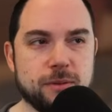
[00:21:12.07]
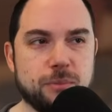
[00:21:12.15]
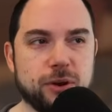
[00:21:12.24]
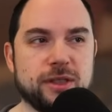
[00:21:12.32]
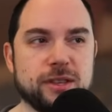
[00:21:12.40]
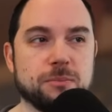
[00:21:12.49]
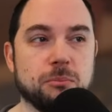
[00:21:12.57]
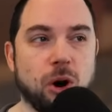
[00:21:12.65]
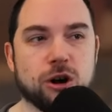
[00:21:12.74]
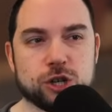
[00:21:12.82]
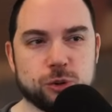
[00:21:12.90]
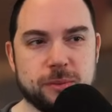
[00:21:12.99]
put this
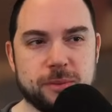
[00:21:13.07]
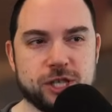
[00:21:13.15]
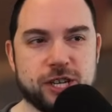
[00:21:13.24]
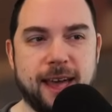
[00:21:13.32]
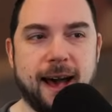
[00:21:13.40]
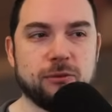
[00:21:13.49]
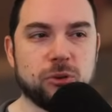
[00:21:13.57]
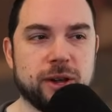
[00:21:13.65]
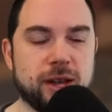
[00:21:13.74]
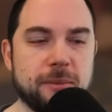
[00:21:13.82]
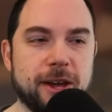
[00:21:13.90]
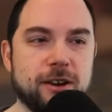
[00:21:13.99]
march with a bunch of cavalry
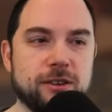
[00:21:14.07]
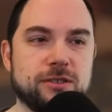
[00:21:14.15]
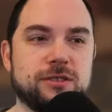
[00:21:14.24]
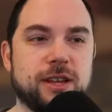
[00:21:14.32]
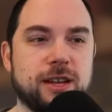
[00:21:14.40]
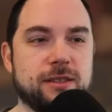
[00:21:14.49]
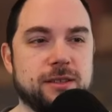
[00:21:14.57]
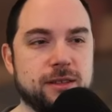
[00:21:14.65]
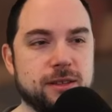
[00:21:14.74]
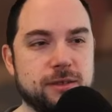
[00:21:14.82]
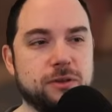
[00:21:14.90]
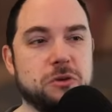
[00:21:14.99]
commanders, like
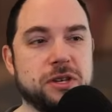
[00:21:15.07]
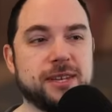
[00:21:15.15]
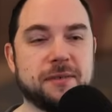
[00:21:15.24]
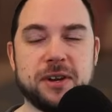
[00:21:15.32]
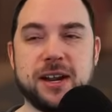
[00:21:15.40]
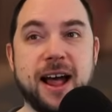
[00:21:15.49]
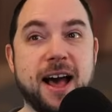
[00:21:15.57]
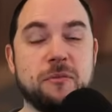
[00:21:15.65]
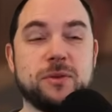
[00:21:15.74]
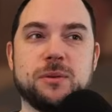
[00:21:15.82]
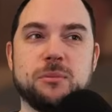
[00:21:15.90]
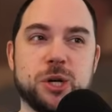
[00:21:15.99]

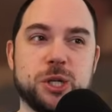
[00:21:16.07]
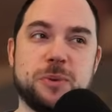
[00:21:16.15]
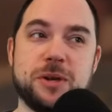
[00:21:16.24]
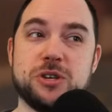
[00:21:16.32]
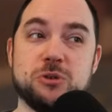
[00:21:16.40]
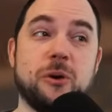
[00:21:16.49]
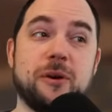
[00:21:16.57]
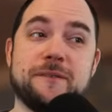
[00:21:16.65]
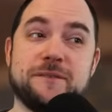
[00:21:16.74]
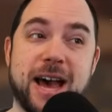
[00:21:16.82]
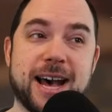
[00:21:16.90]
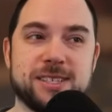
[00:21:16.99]
37.5% march speed. You going
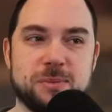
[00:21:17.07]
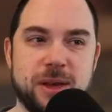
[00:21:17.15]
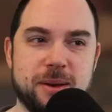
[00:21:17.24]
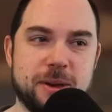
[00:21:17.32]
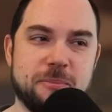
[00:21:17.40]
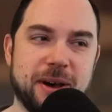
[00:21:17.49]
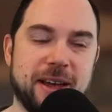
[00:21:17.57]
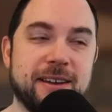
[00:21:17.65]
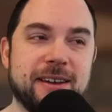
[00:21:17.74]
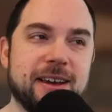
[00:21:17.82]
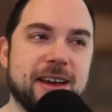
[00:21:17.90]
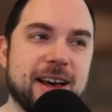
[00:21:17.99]
fast, baby. But
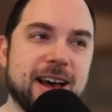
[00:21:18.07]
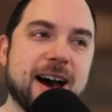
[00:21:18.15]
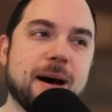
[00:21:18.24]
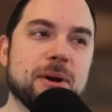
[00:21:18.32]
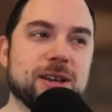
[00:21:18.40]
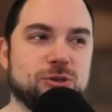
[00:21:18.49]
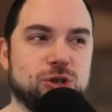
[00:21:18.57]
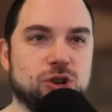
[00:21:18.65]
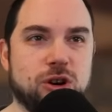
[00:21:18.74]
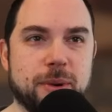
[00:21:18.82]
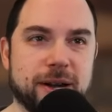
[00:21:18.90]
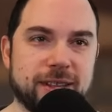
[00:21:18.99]
I'm not so
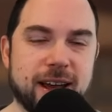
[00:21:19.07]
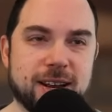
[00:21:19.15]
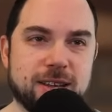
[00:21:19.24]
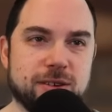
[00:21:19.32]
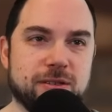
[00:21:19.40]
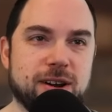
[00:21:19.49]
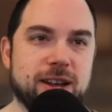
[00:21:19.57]
sure about that either,